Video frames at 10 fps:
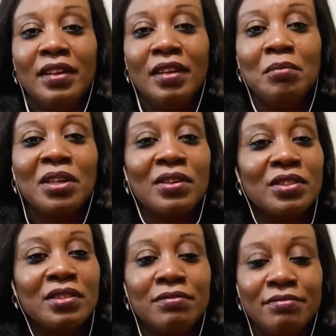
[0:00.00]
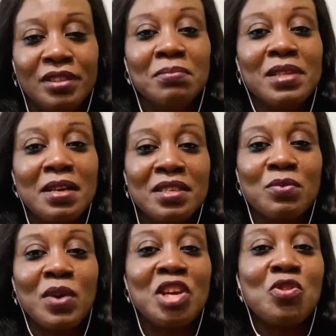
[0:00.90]
Because sometimes
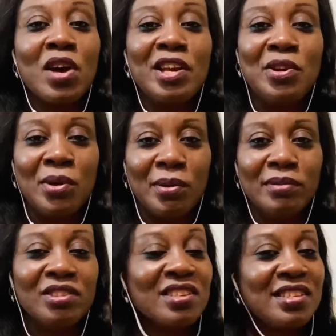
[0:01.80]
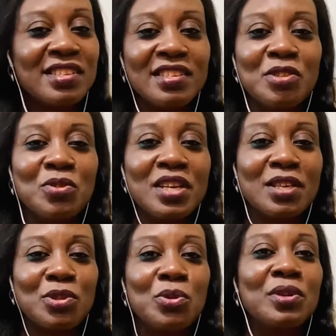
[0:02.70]
when you are dull, just listen to their
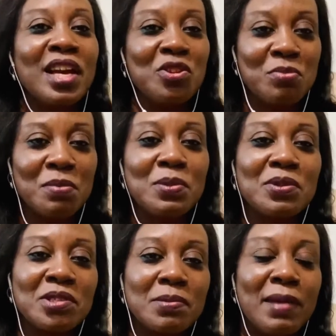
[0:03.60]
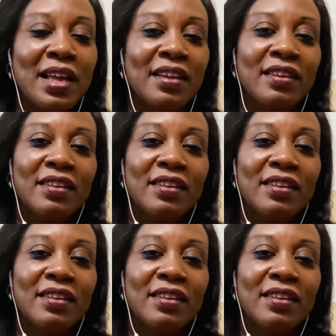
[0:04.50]
story and you'll be able to smile.